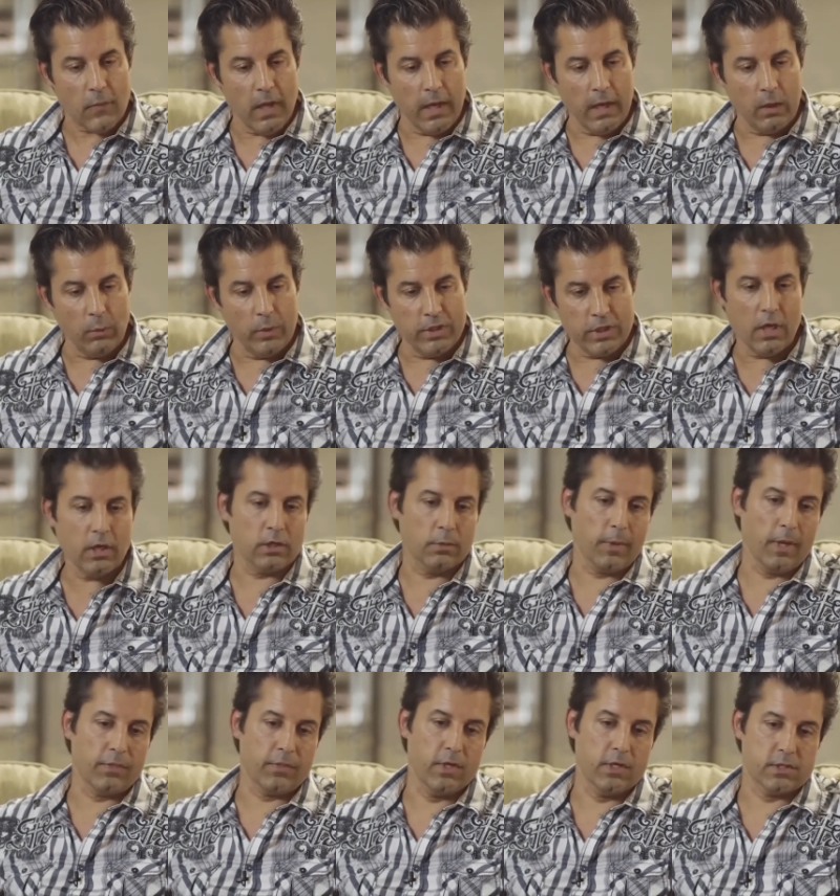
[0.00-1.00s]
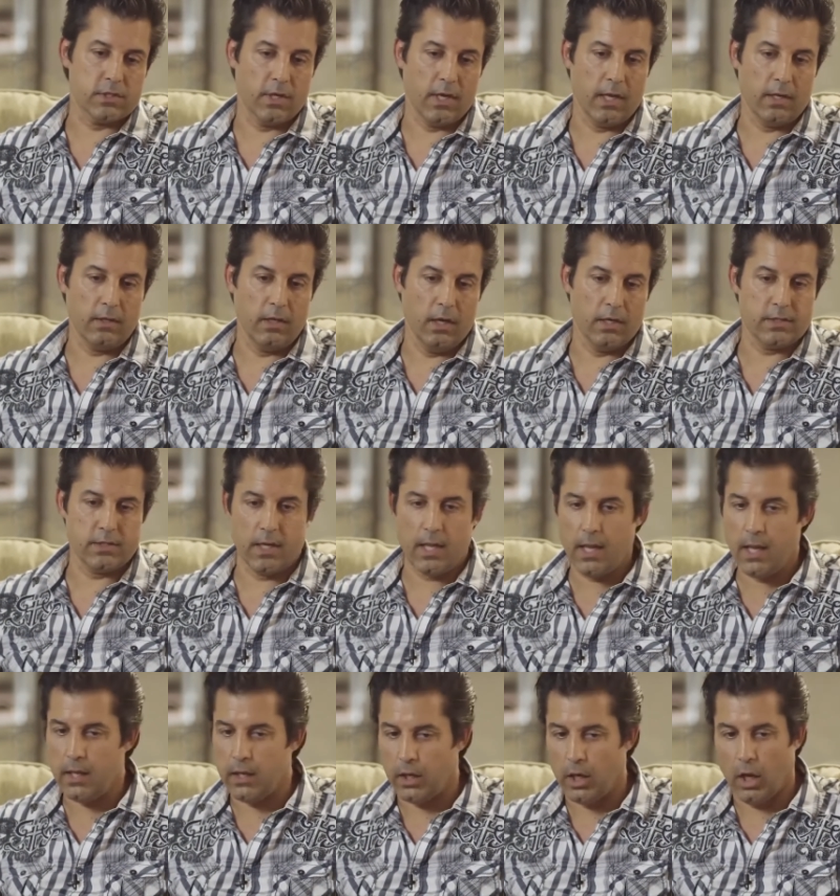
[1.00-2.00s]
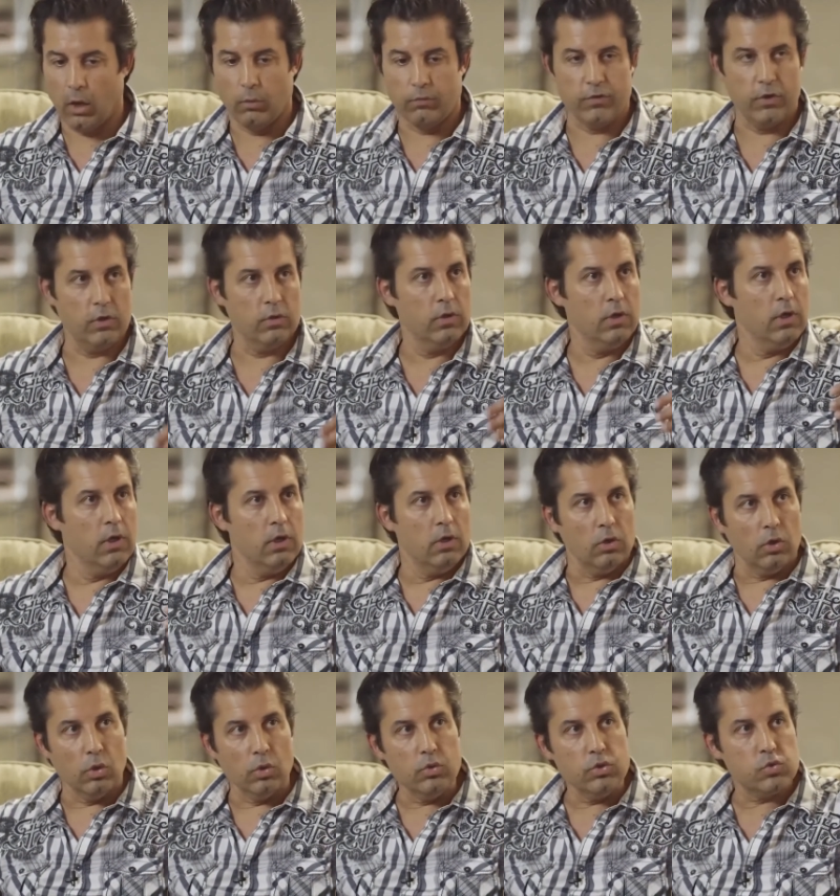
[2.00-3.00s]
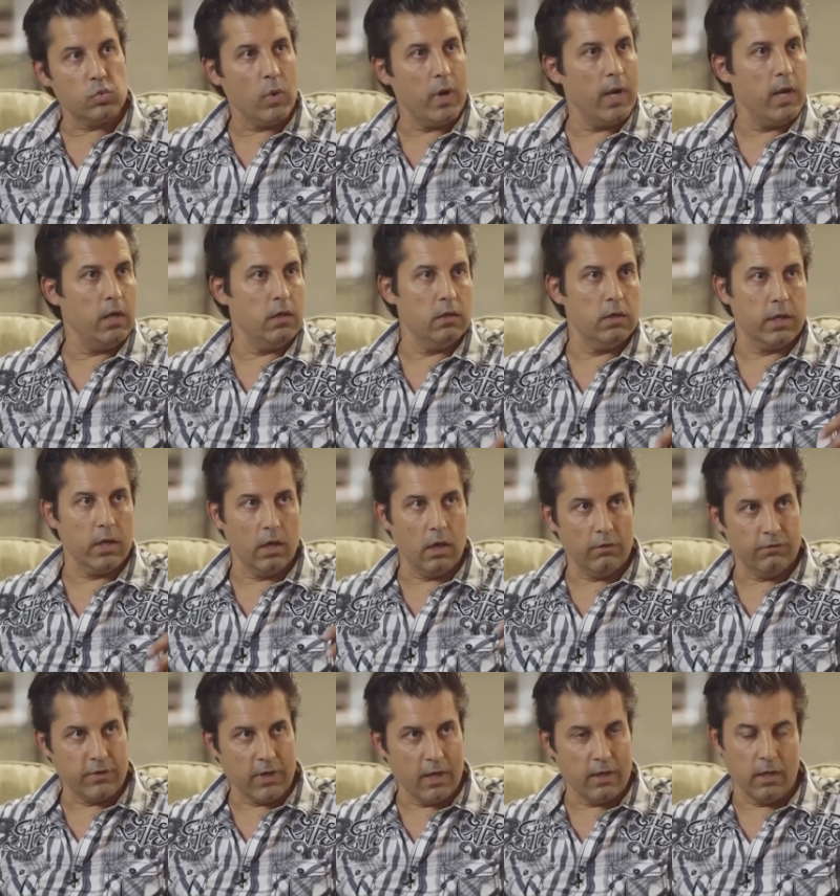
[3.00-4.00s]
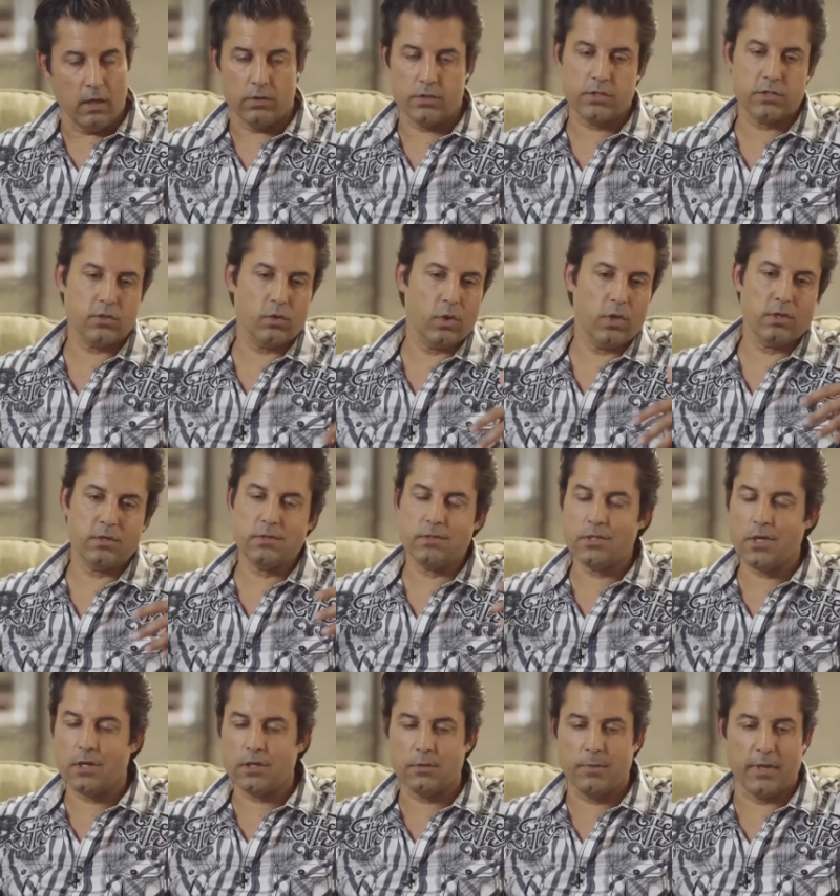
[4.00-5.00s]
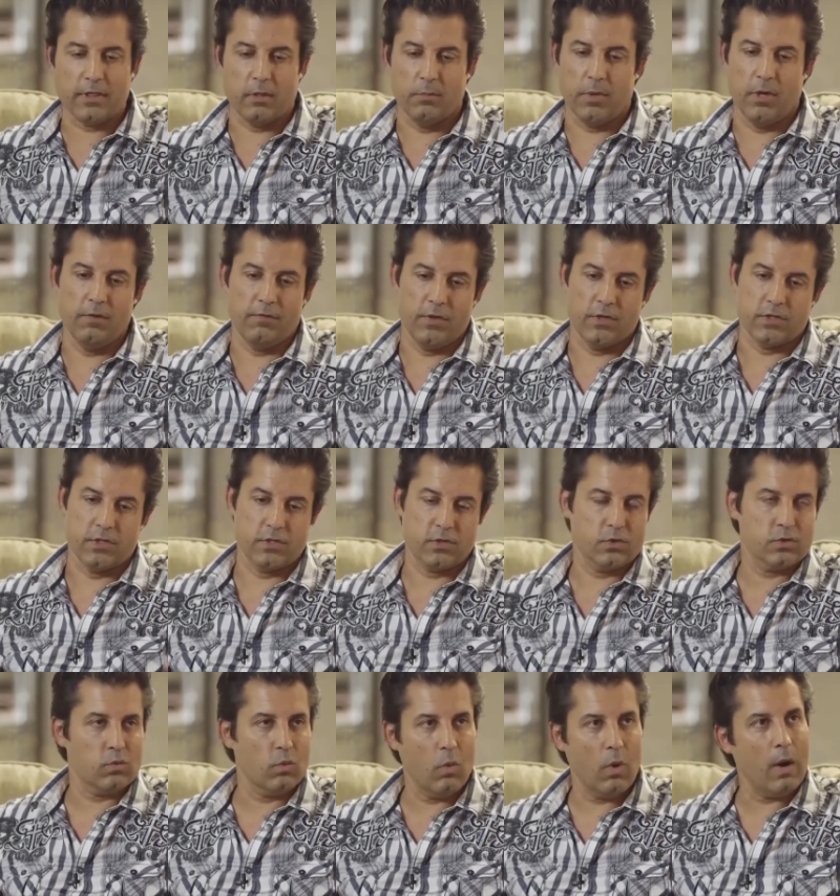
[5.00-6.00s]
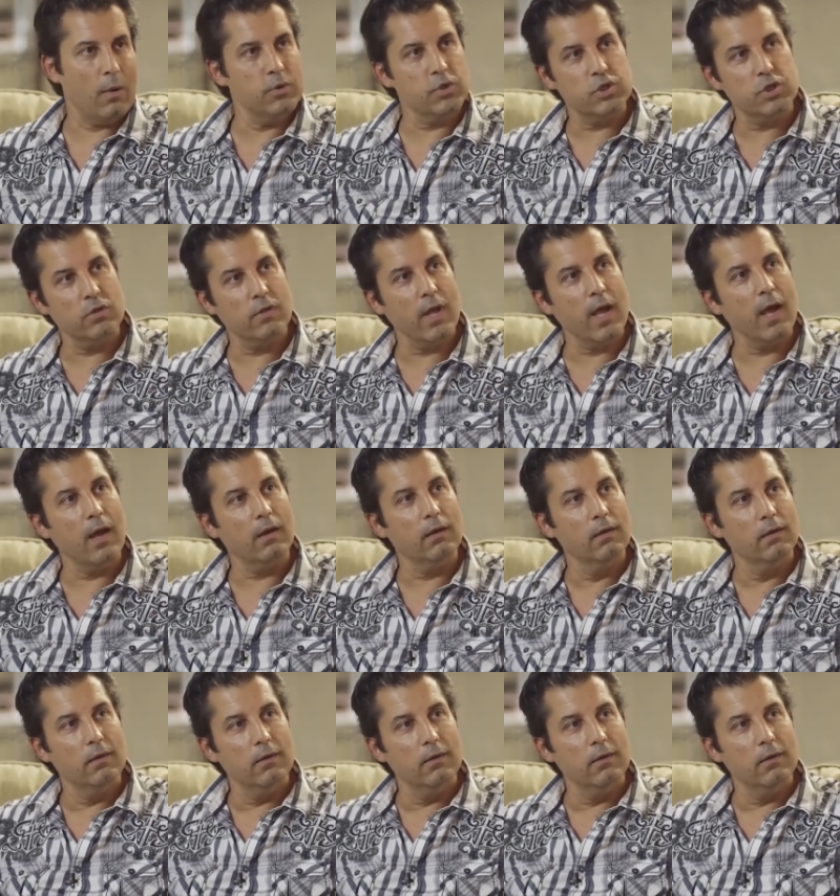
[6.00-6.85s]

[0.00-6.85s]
and we talked about this, and I said, hey, you know, if you lose weight, you get off diet, you know, just sort of talked about the benefits. This goes, well, why would you do that?